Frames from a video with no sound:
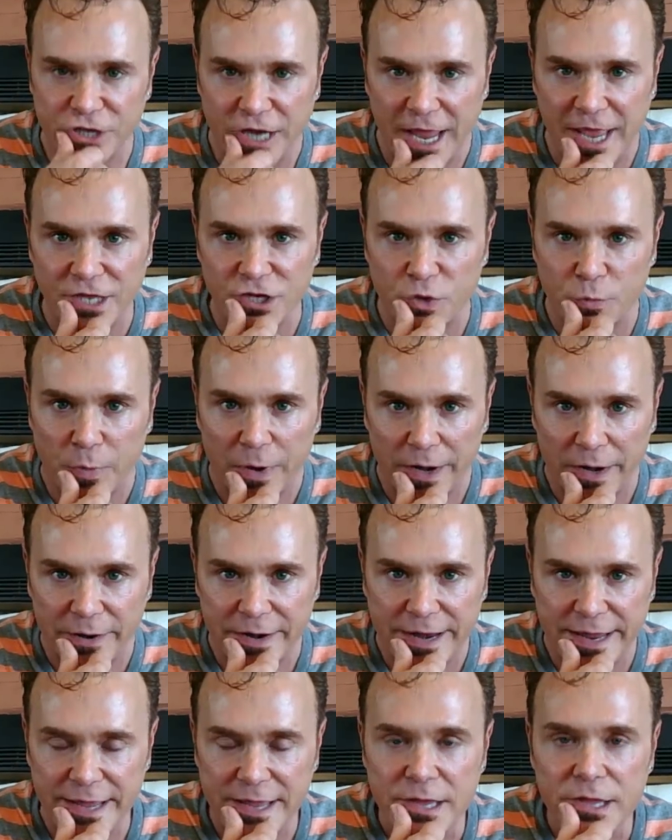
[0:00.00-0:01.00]

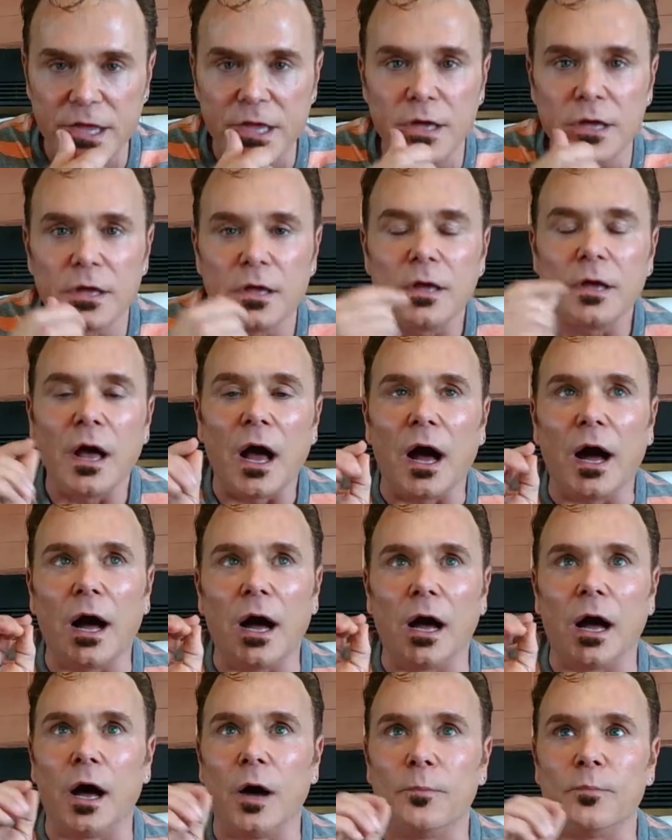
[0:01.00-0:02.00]
January,
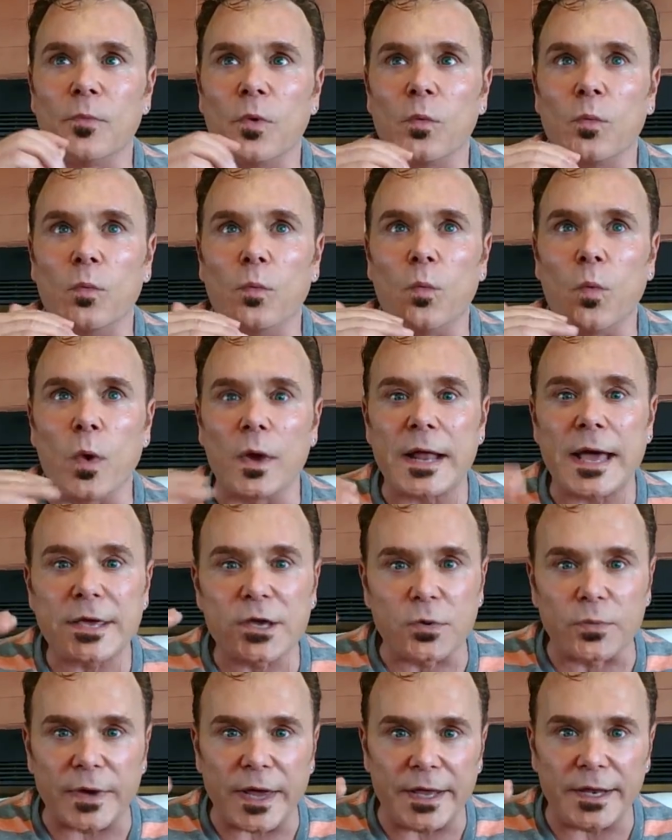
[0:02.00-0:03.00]
what I
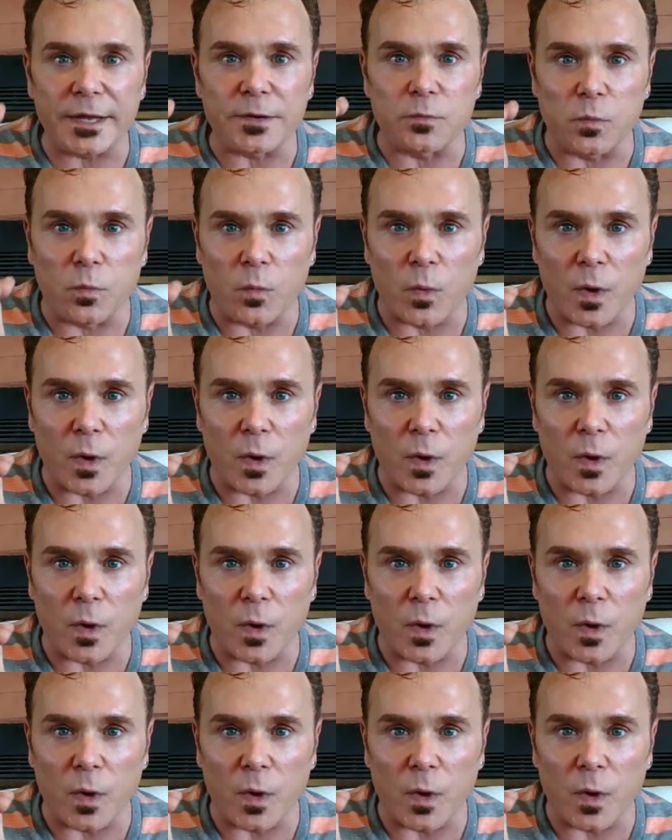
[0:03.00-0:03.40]
created